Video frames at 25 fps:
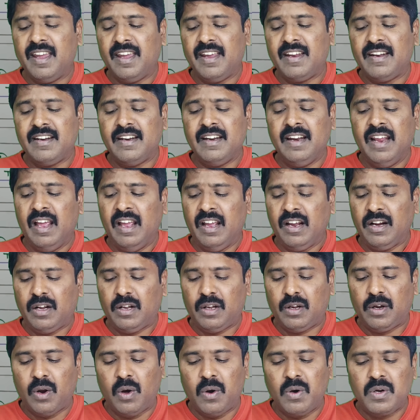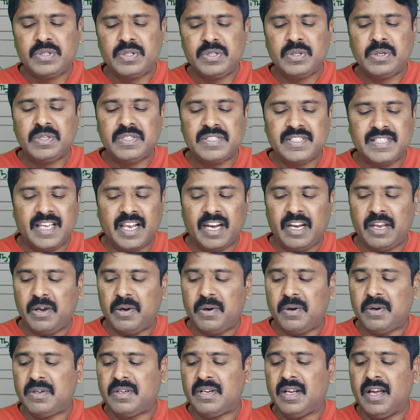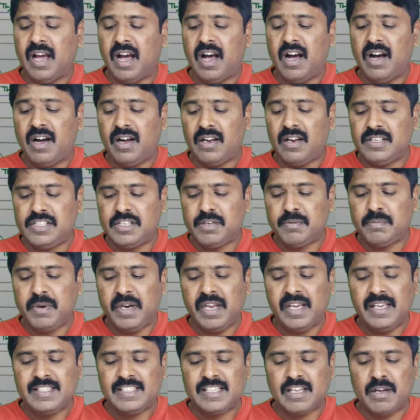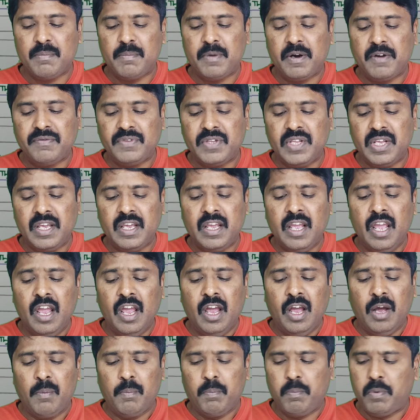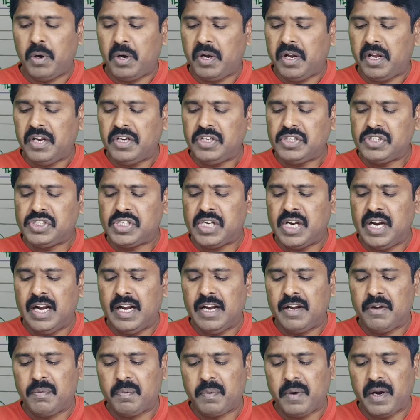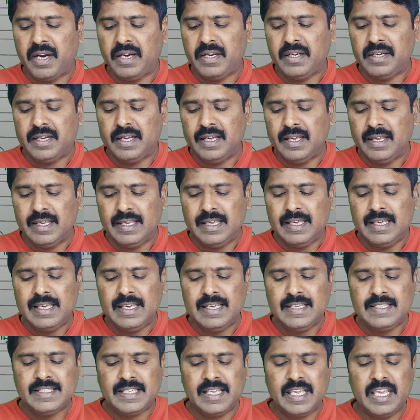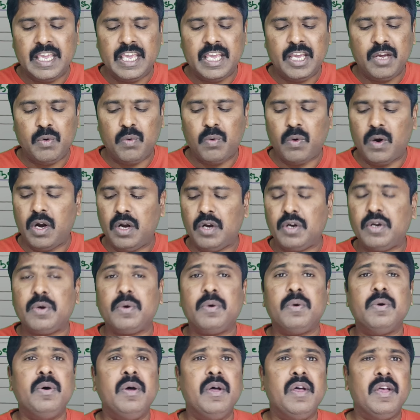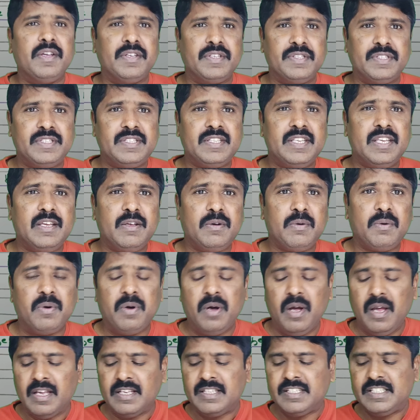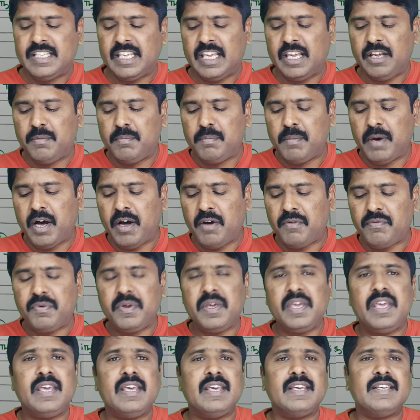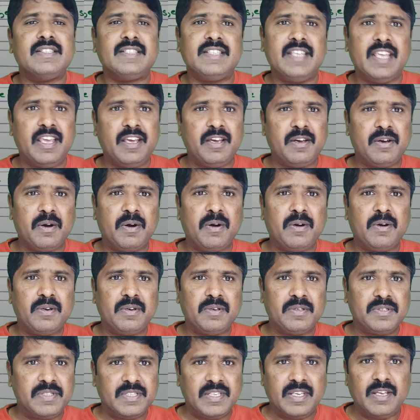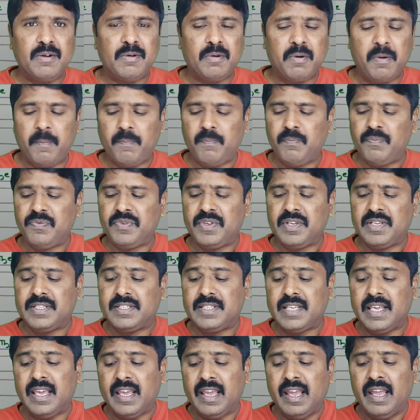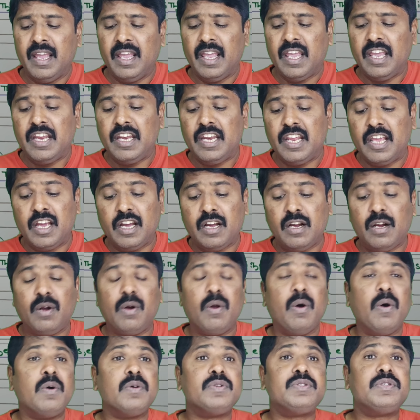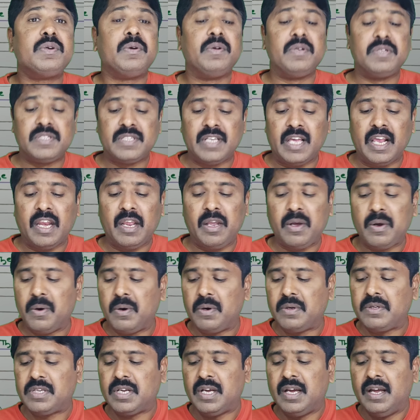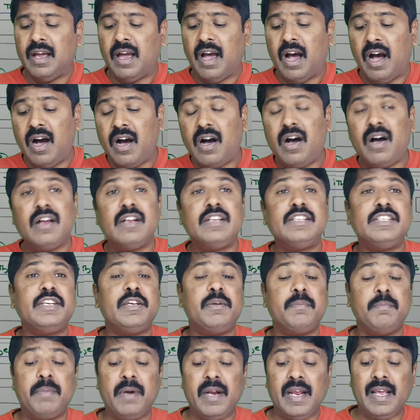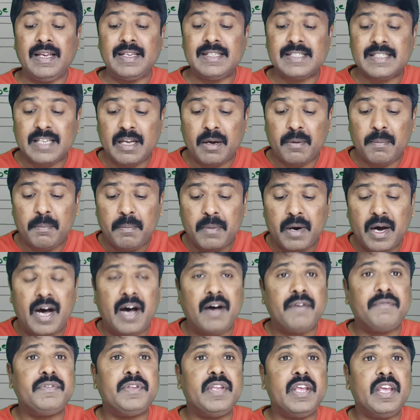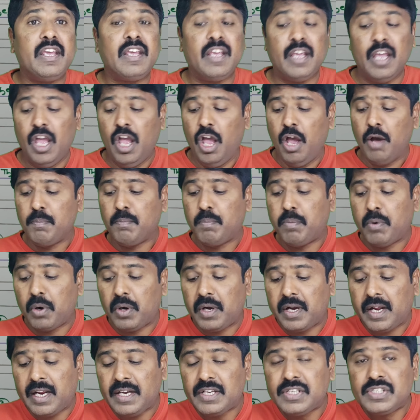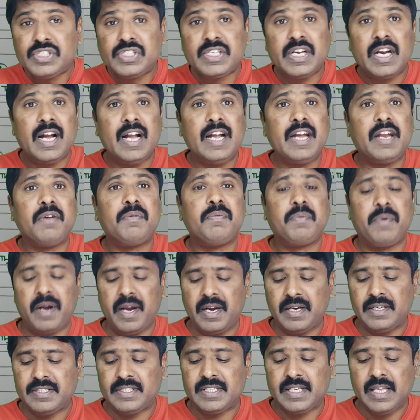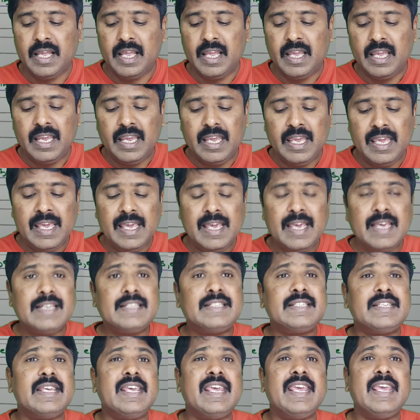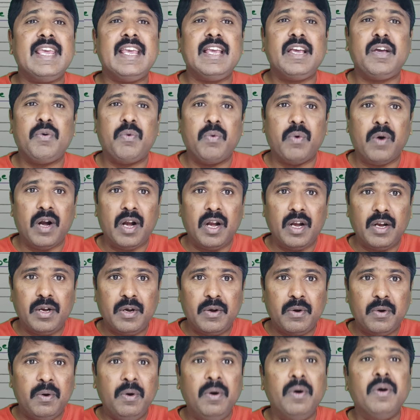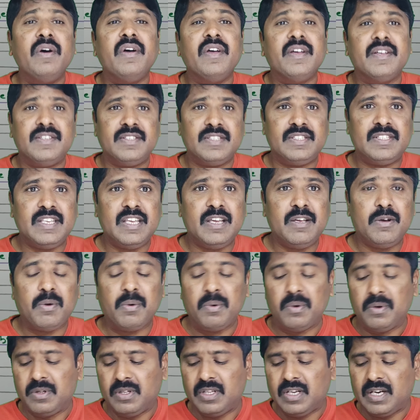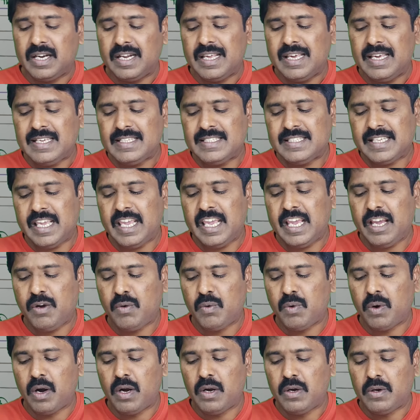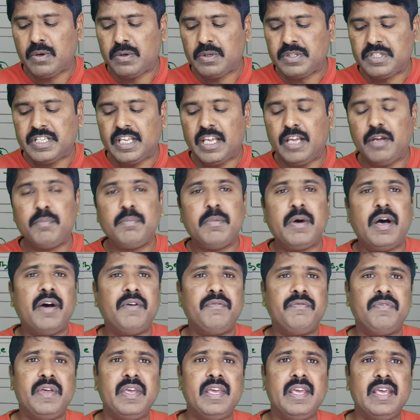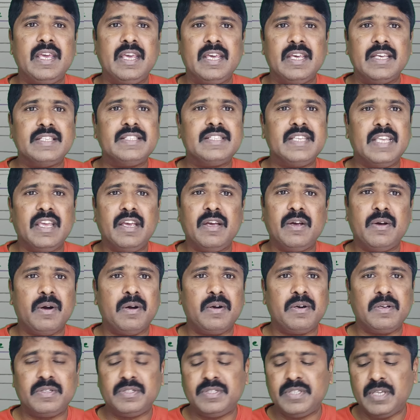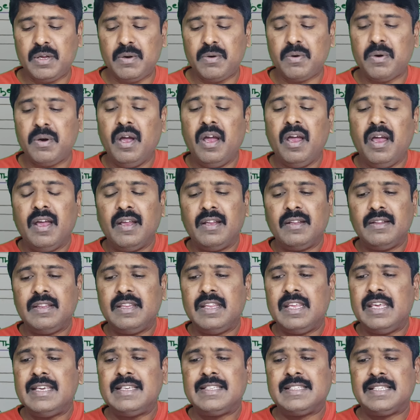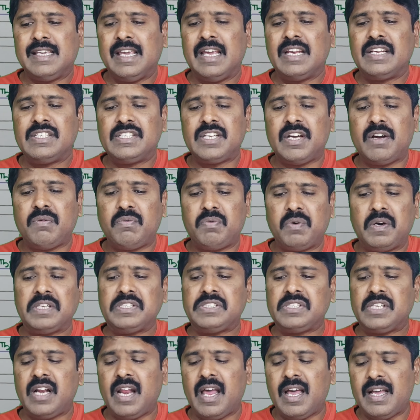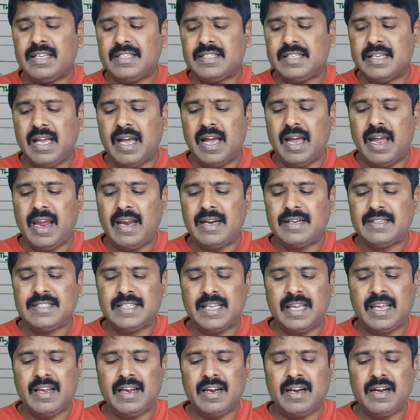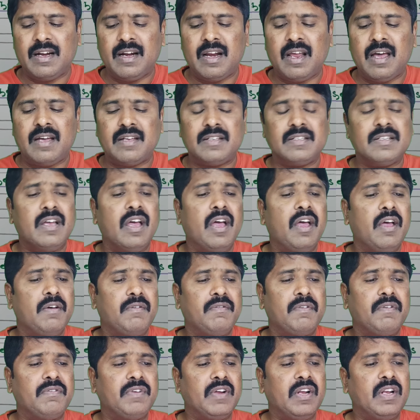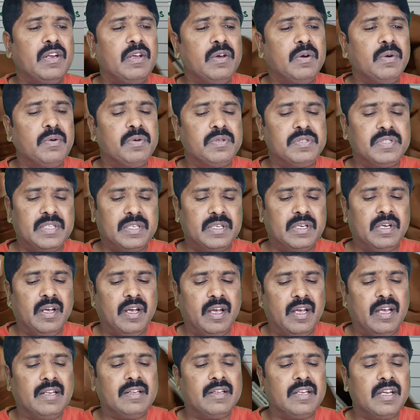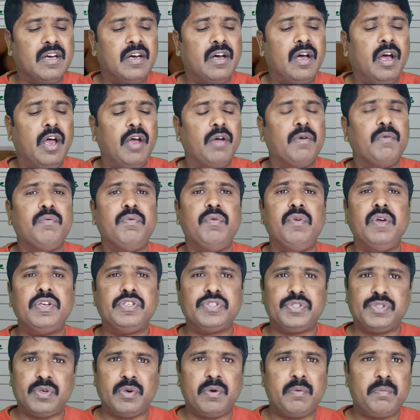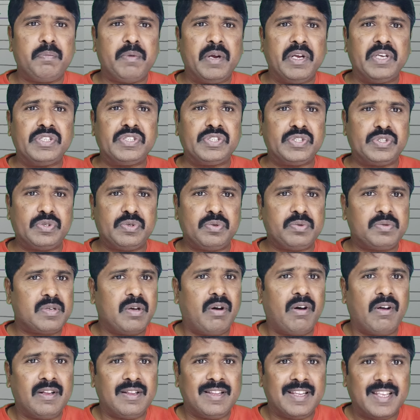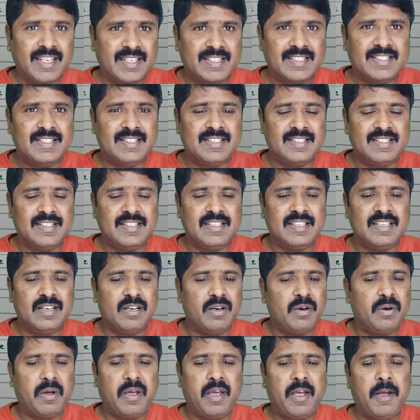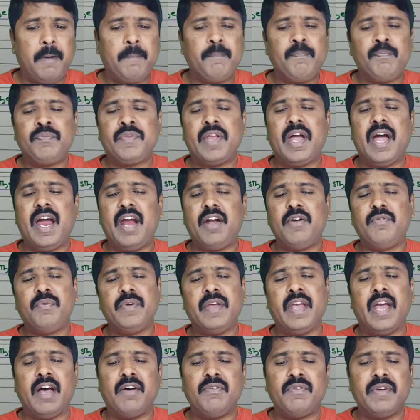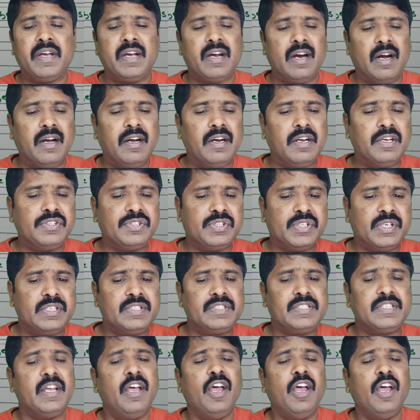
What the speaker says: In closed circuit, algebraic sum of the potential difference is equal to 0. Sigma V is equal to 0. See, in a closed circuit, algebraic sum of the potential difference is equal to 0, that is equal to sigma V is equal to 0. These Kirchoff first laws and second laws we will use in the Wheatstone bridge to solve this. Okay, and we have a conditions.